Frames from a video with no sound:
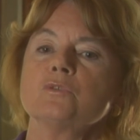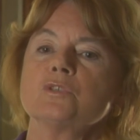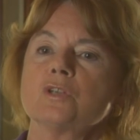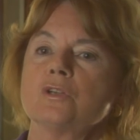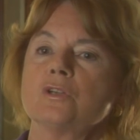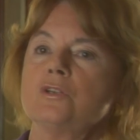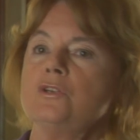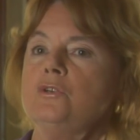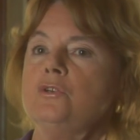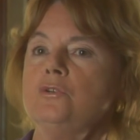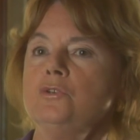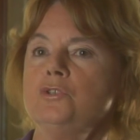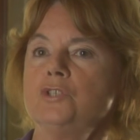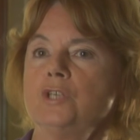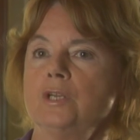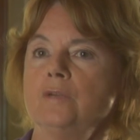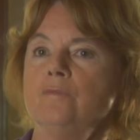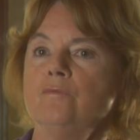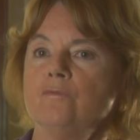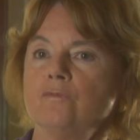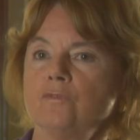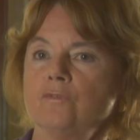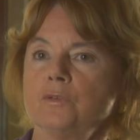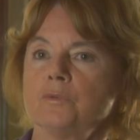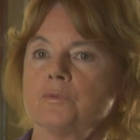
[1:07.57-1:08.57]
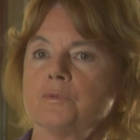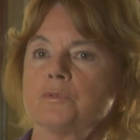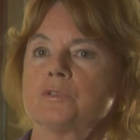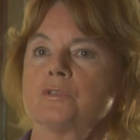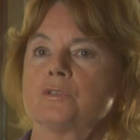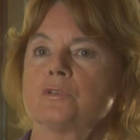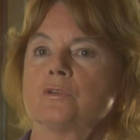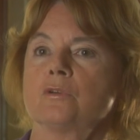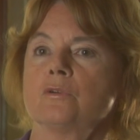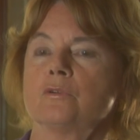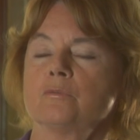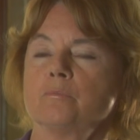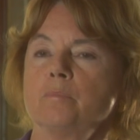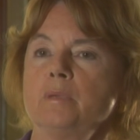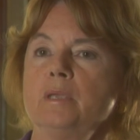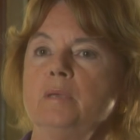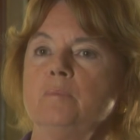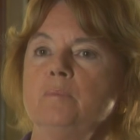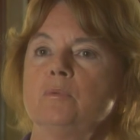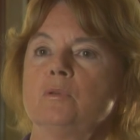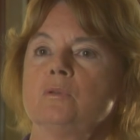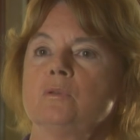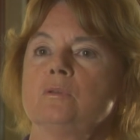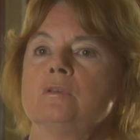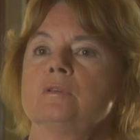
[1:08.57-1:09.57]
was a huge influence on
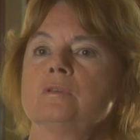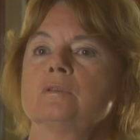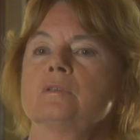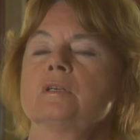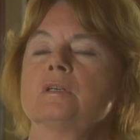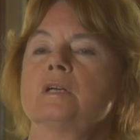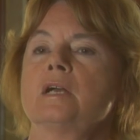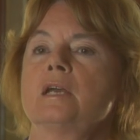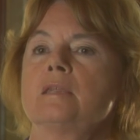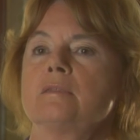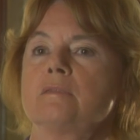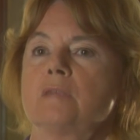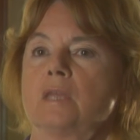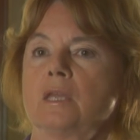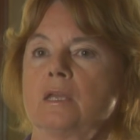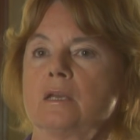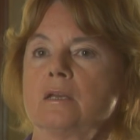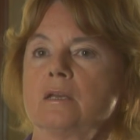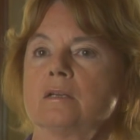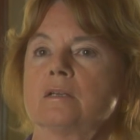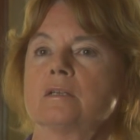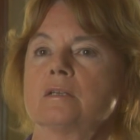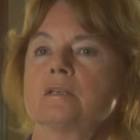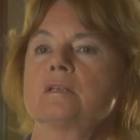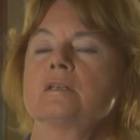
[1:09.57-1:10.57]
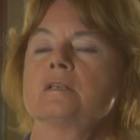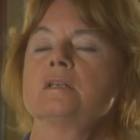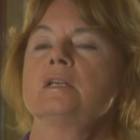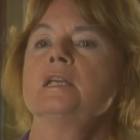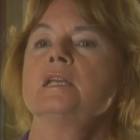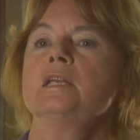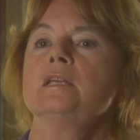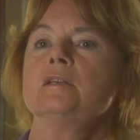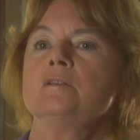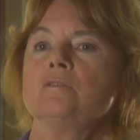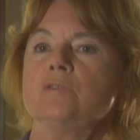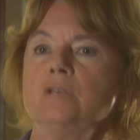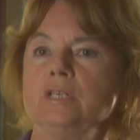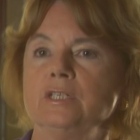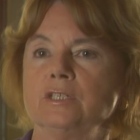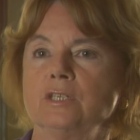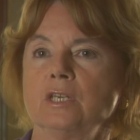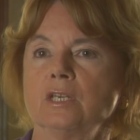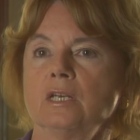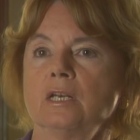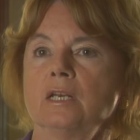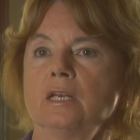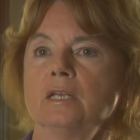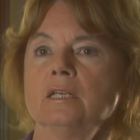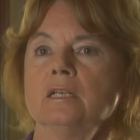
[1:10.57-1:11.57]
people, I think,
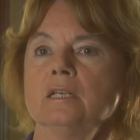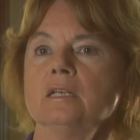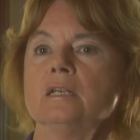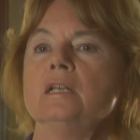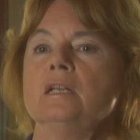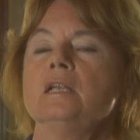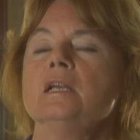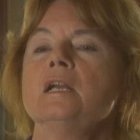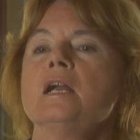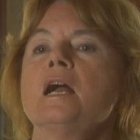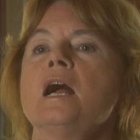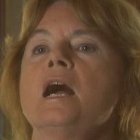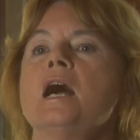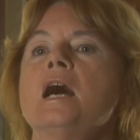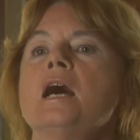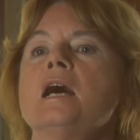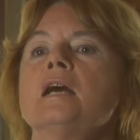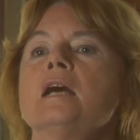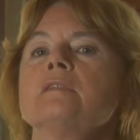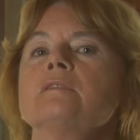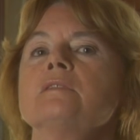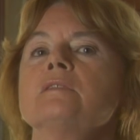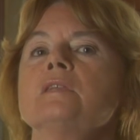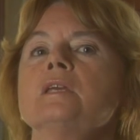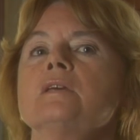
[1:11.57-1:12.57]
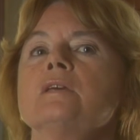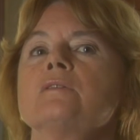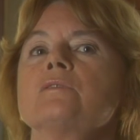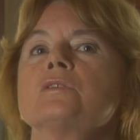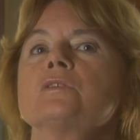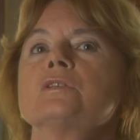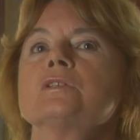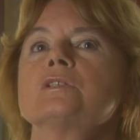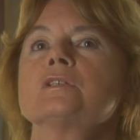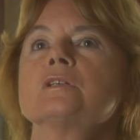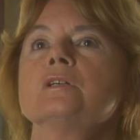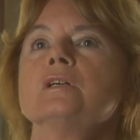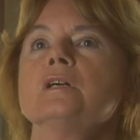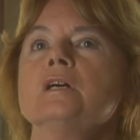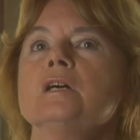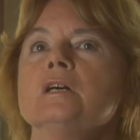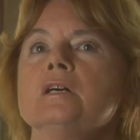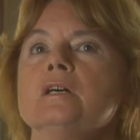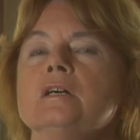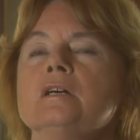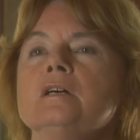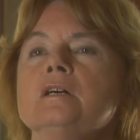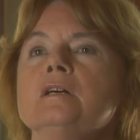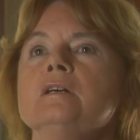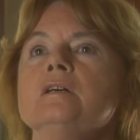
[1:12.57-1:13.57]
increasingly. I think that
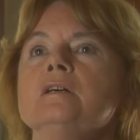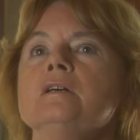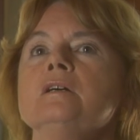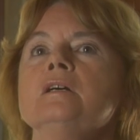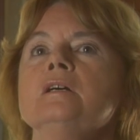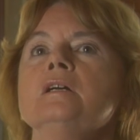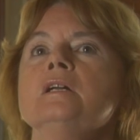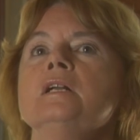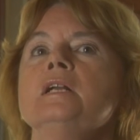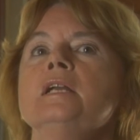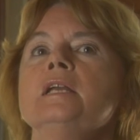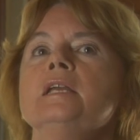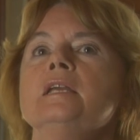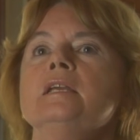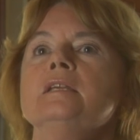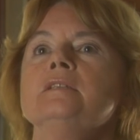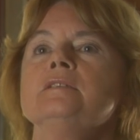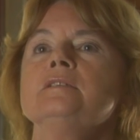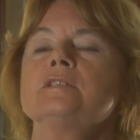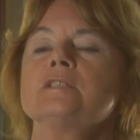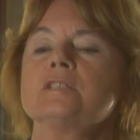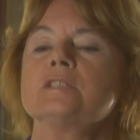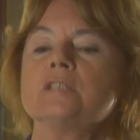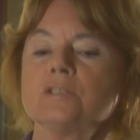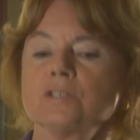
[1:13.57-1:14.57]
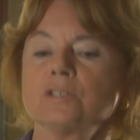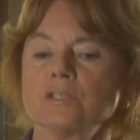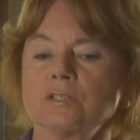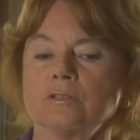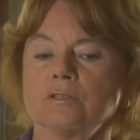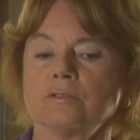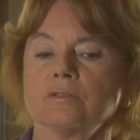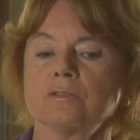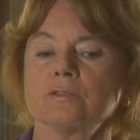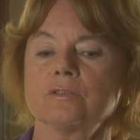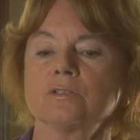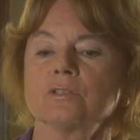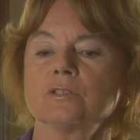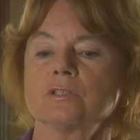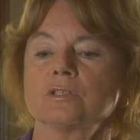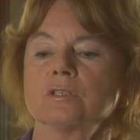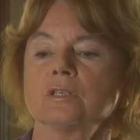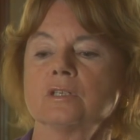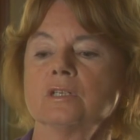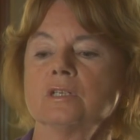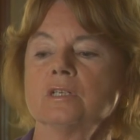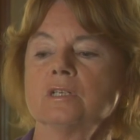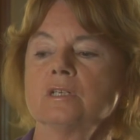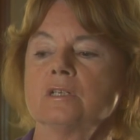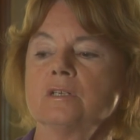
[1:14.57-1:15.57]
her insistence
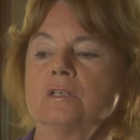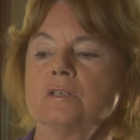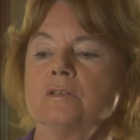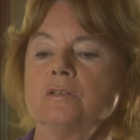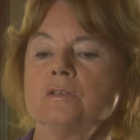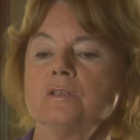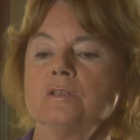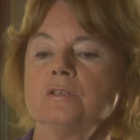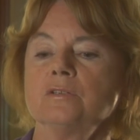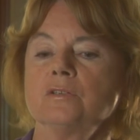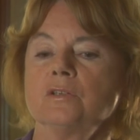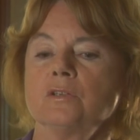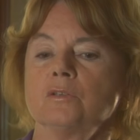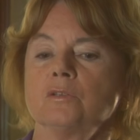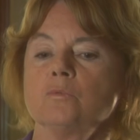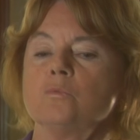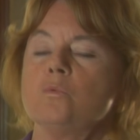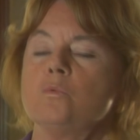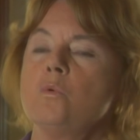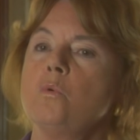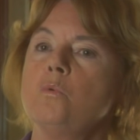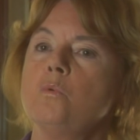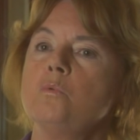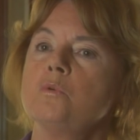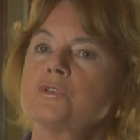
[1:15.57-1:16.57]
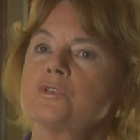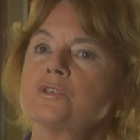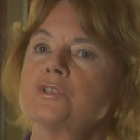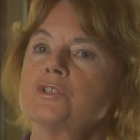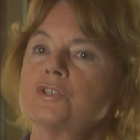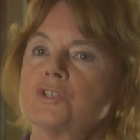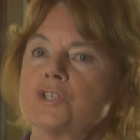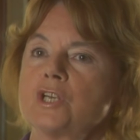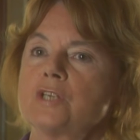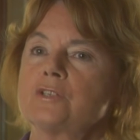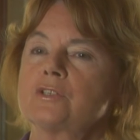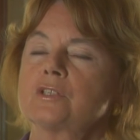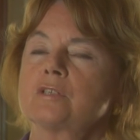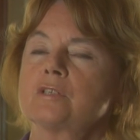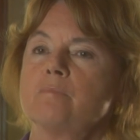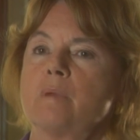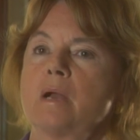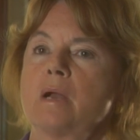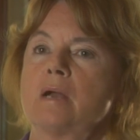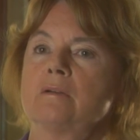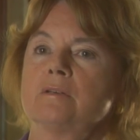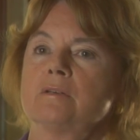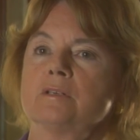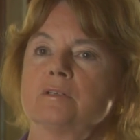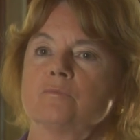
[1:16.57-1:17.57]
that the war wasn't just
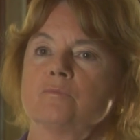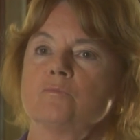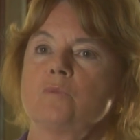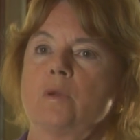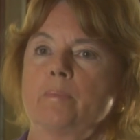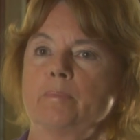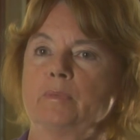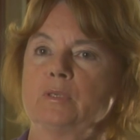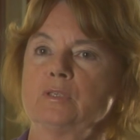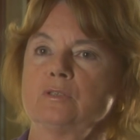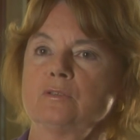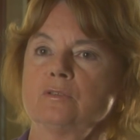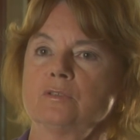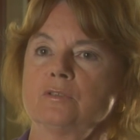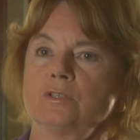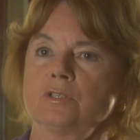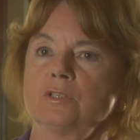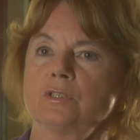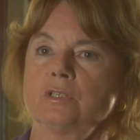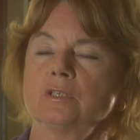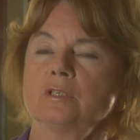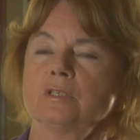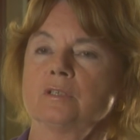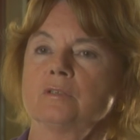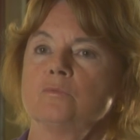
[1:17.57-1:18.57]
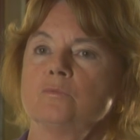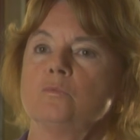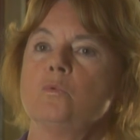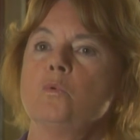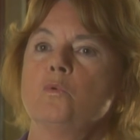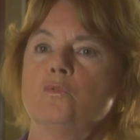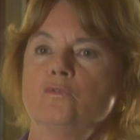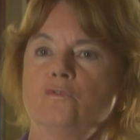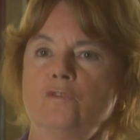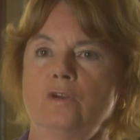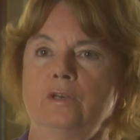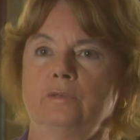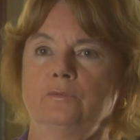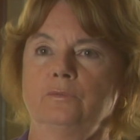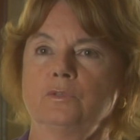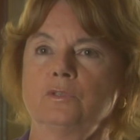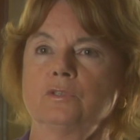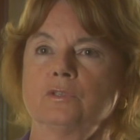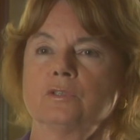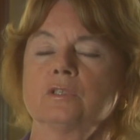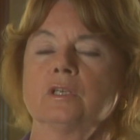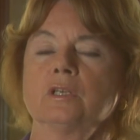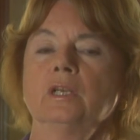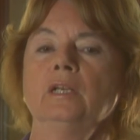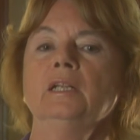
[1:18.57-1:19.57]
about weapons and war
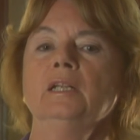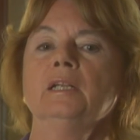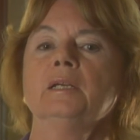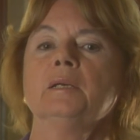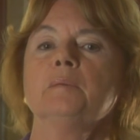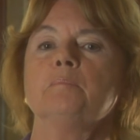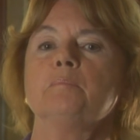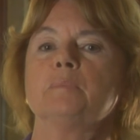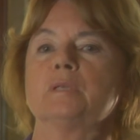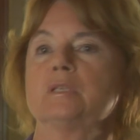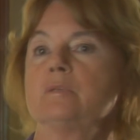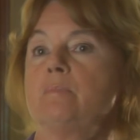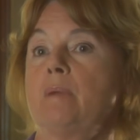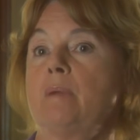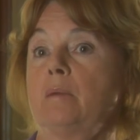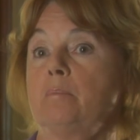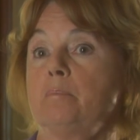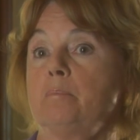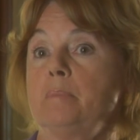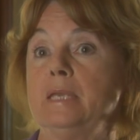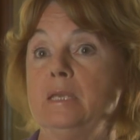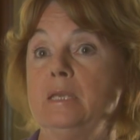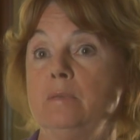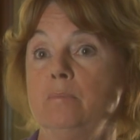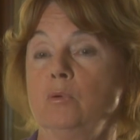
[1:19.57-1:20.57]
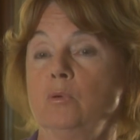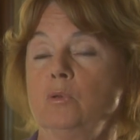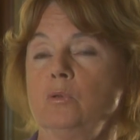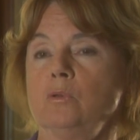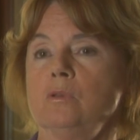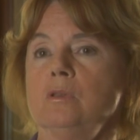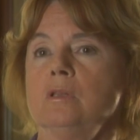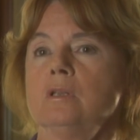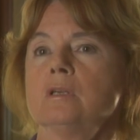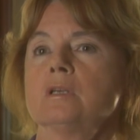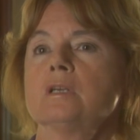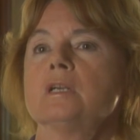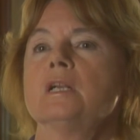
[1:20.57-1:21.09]
fronts, but about people,